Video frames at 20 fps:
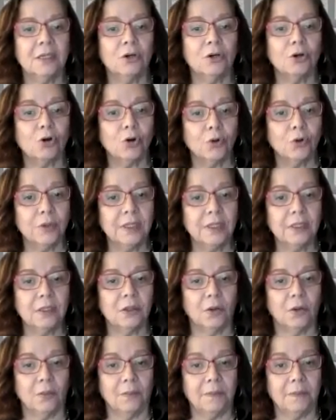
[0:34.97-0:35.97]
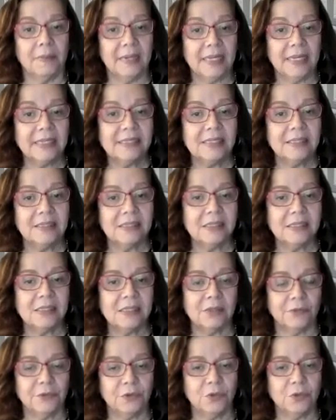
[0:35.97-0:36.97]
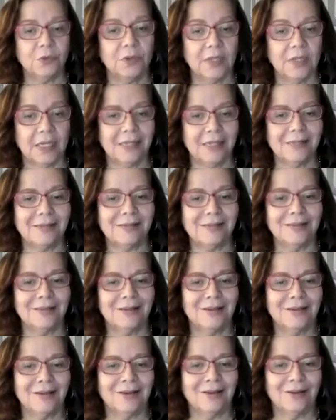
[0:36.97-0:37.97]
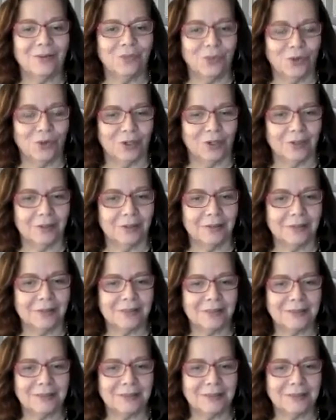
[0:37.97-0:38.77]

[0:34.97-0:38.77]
growing complexities of today's world.